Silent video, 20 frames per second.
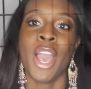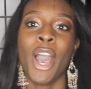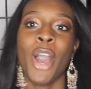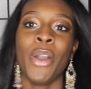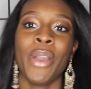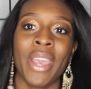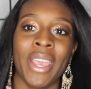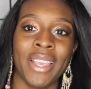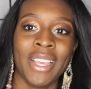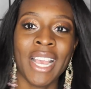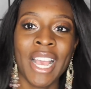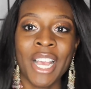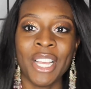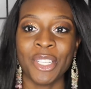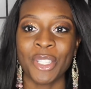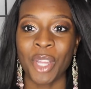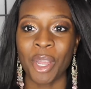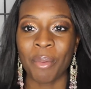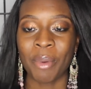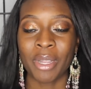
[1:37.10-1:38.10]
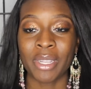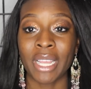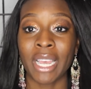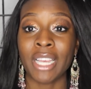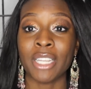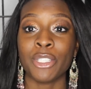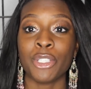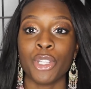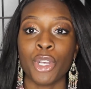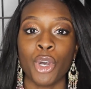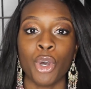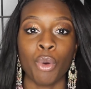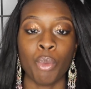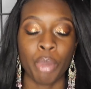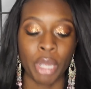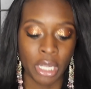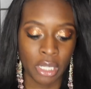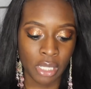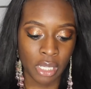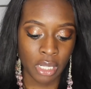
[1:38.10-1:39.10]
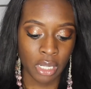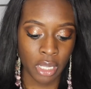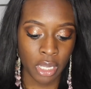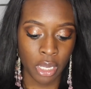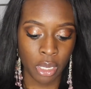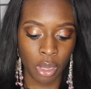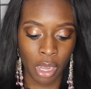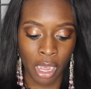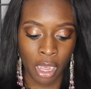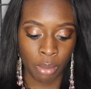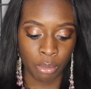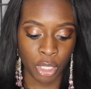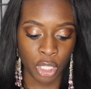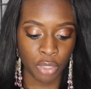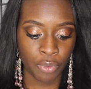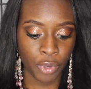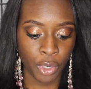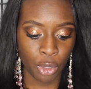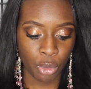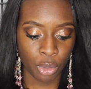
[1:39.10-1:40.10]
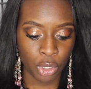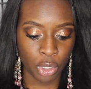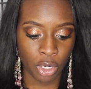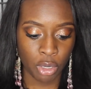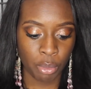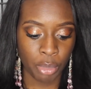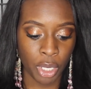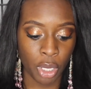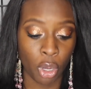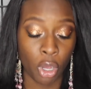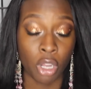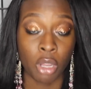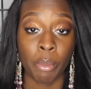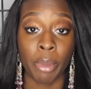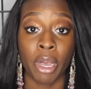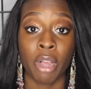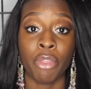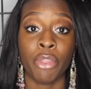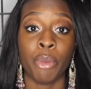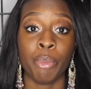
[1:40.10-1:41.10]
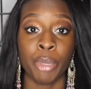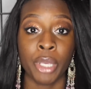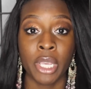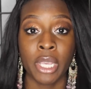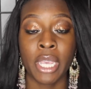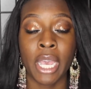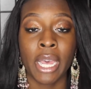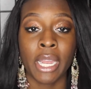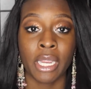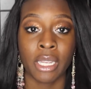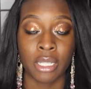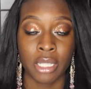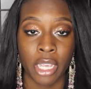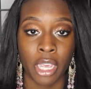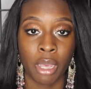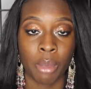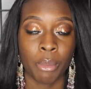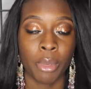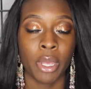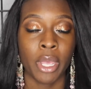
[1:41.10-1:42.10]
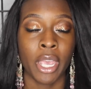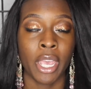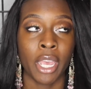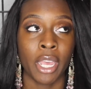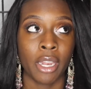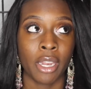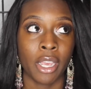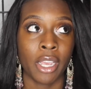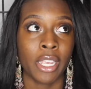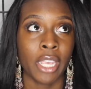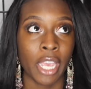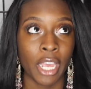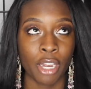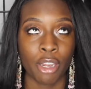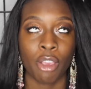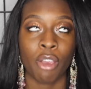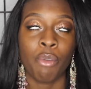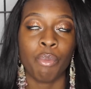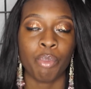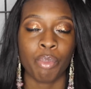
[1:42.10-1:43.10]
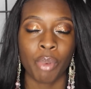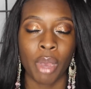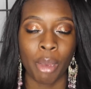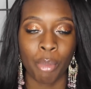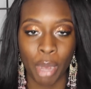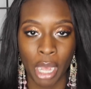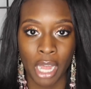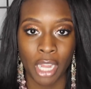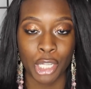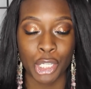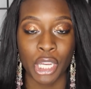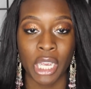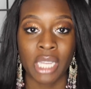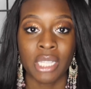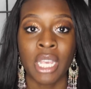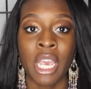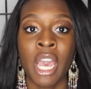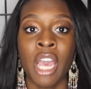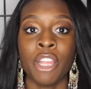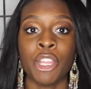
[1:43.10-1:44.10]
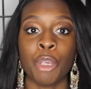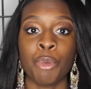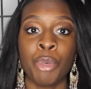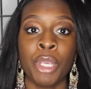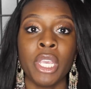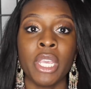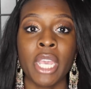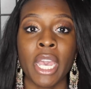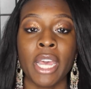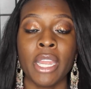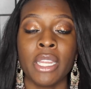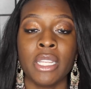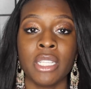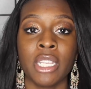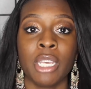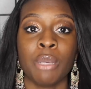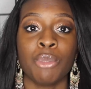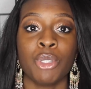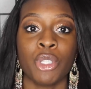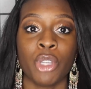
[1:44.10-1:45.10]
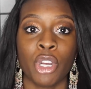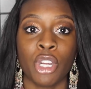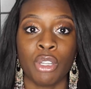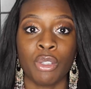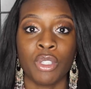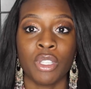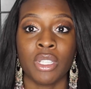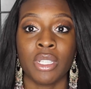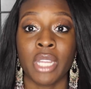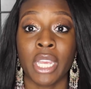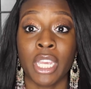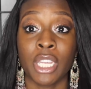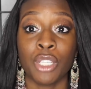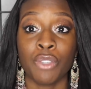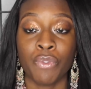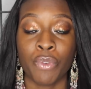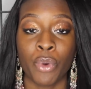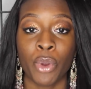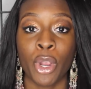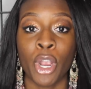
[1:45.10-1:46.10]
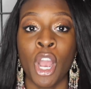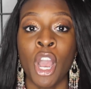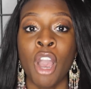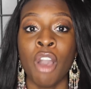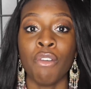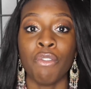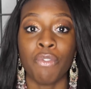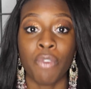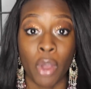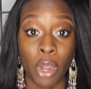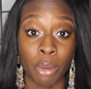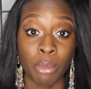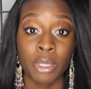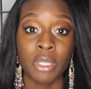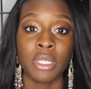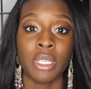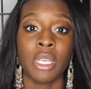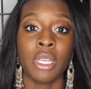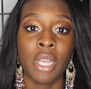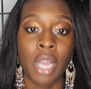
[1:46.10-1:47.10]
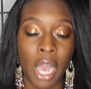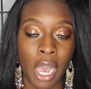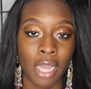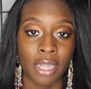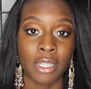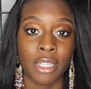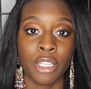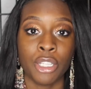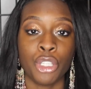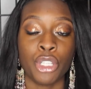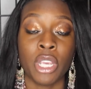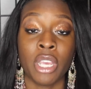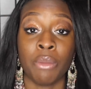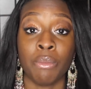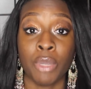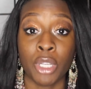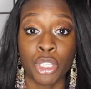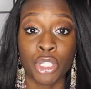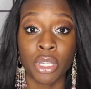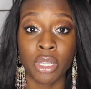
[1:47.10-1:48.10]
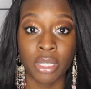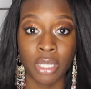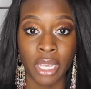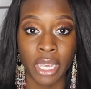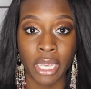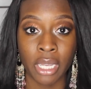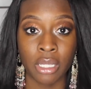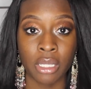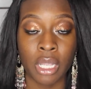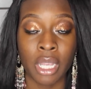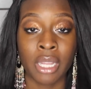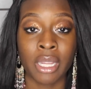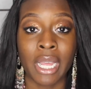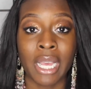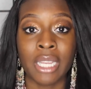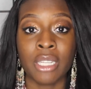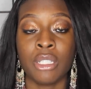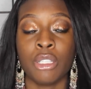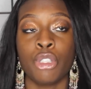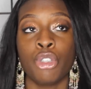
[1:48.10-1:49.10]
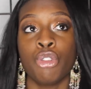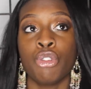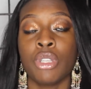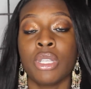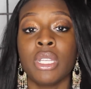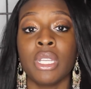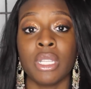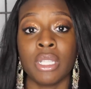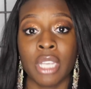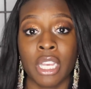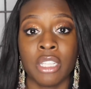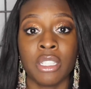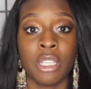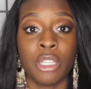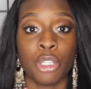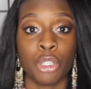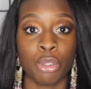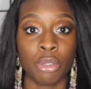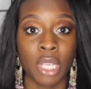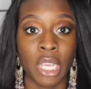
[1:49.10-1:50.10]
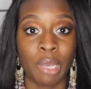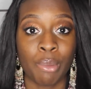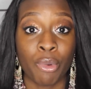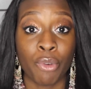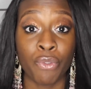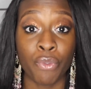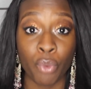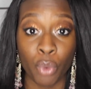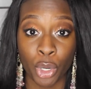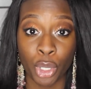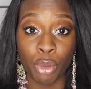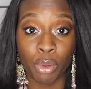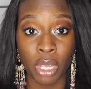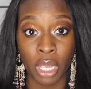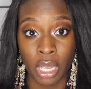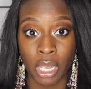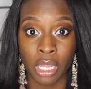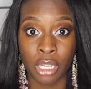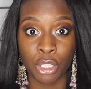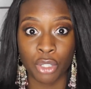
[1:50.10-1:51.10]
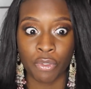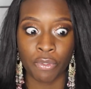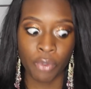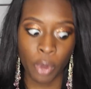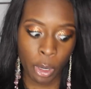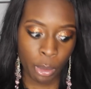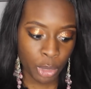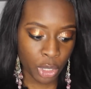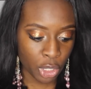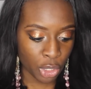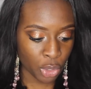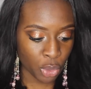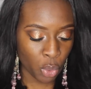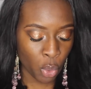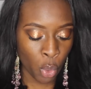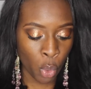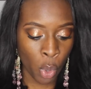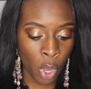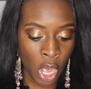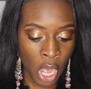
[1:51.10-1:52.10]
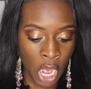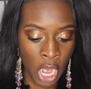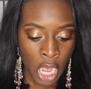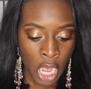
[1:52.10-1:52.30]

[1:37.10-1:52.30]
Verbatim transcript: okay sorry about that so basically um, this video is going to be all about the pcat exam and again apologize the pcat exam stands for pharmacy college admission test and that's usually the test that you take before you get into pharmacy school